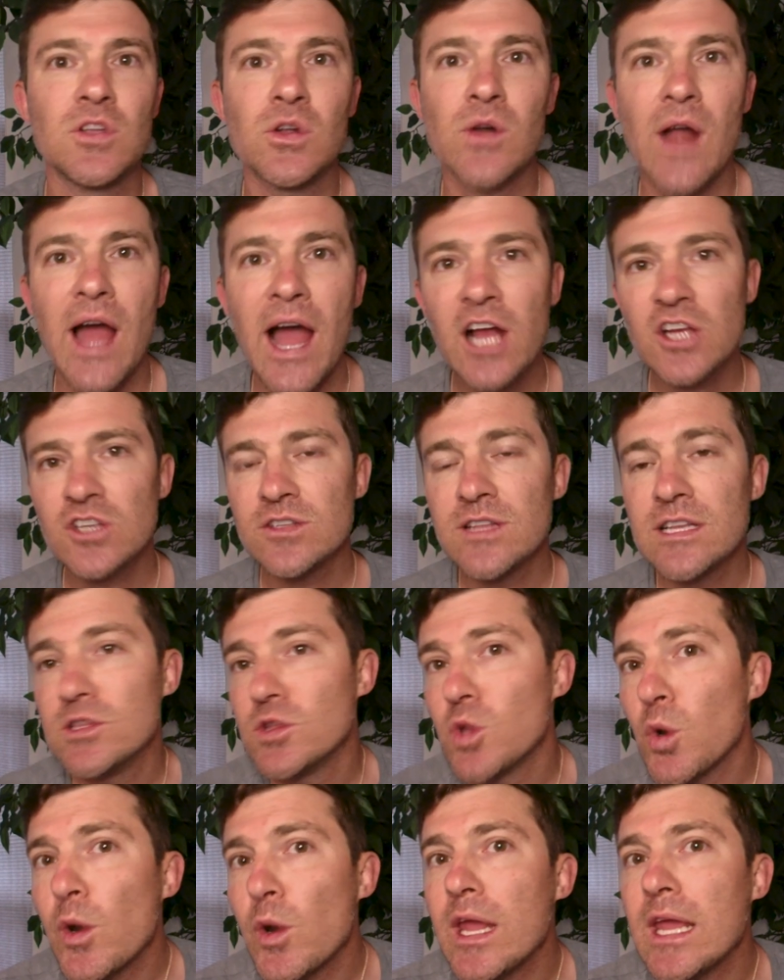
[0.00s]
You're actually
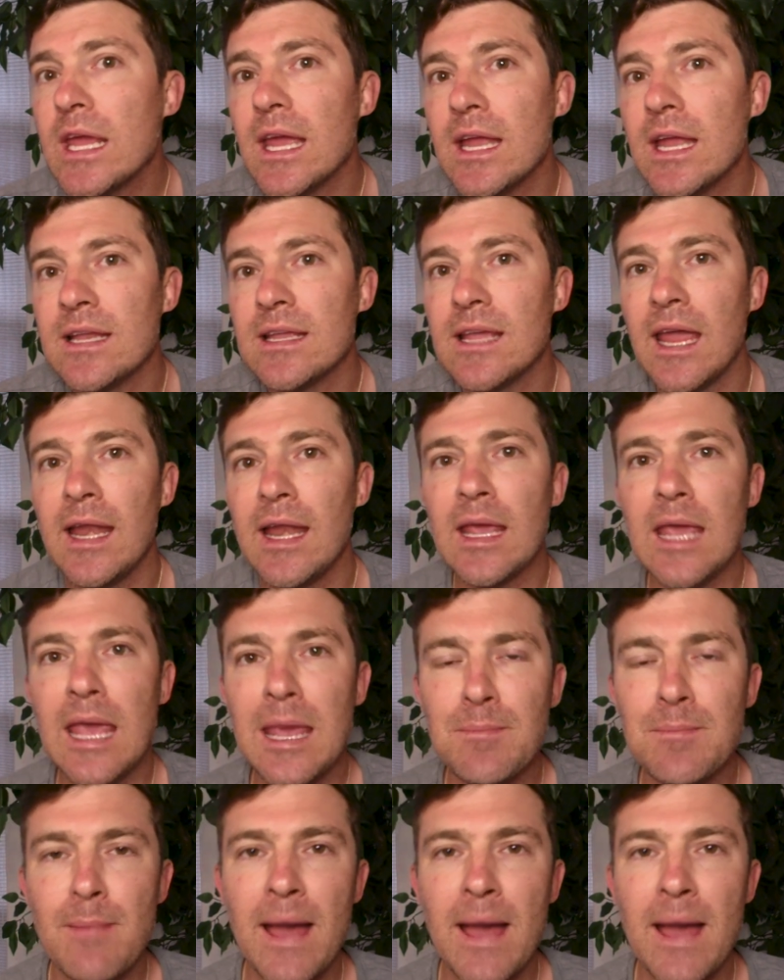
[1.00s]
learning and gaining a